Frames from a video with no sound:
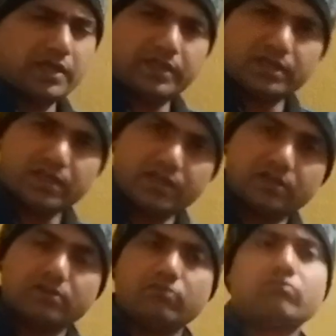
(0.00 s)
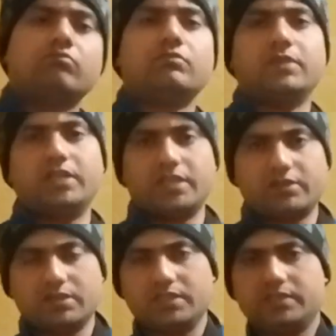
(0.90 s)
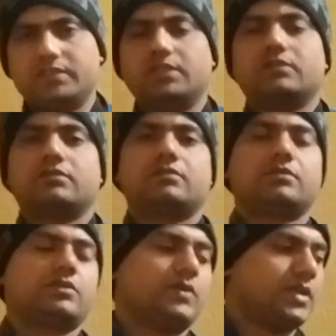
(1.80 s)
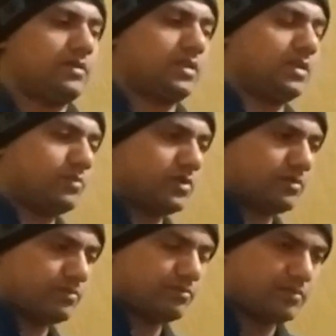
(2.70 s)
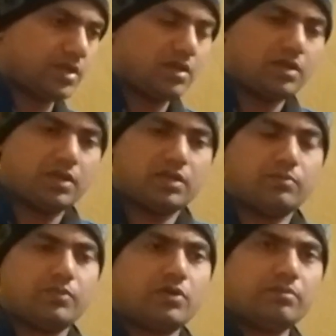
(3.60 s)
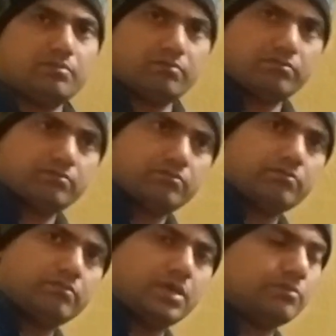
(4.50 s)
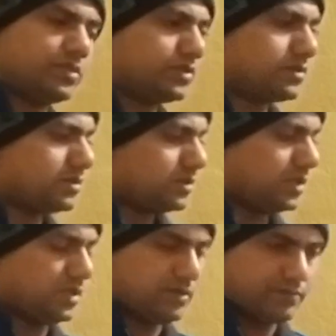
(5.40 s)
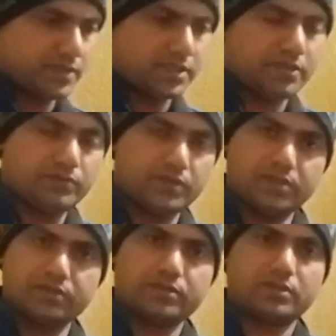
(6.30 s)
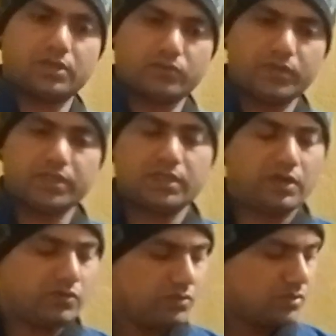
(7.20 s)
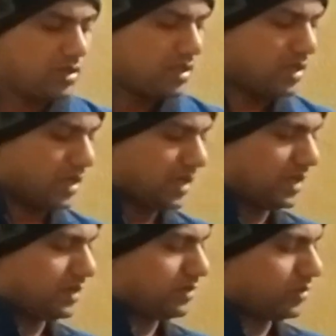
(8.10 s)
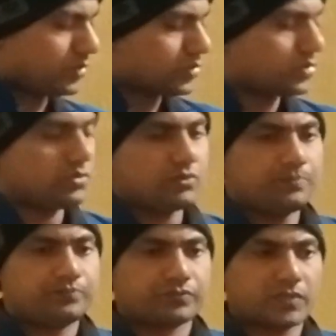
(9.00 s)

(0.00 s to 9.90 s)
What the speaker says: in India decreasing. Okay, the number of members in different trade unions are going down, and also